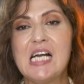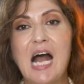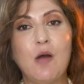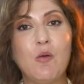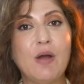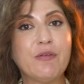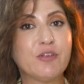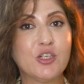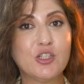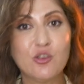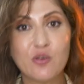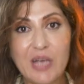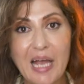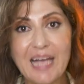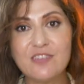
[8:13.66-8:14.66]
However,
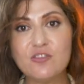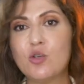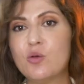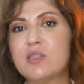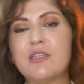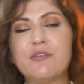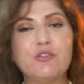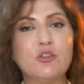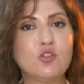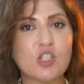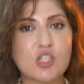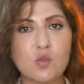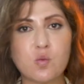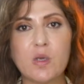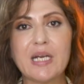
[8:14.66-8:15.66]
you can do it if you
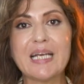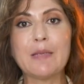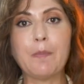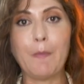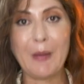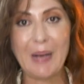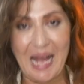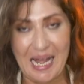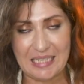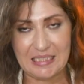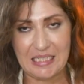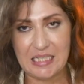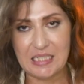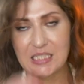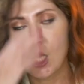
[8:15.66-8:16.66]
just want to
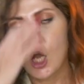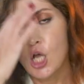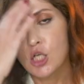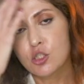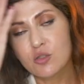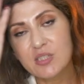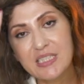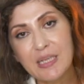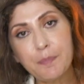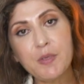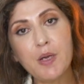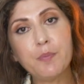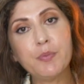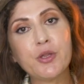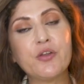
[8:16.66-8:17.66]
practice. So step
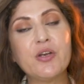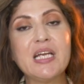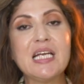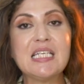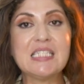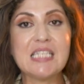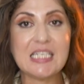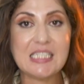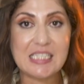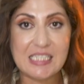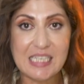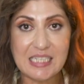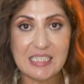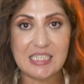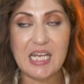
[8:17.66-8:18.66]
number 3 is
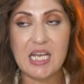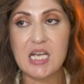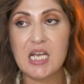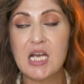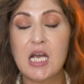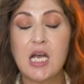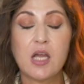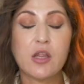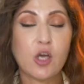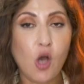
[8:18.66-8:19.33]
assessing the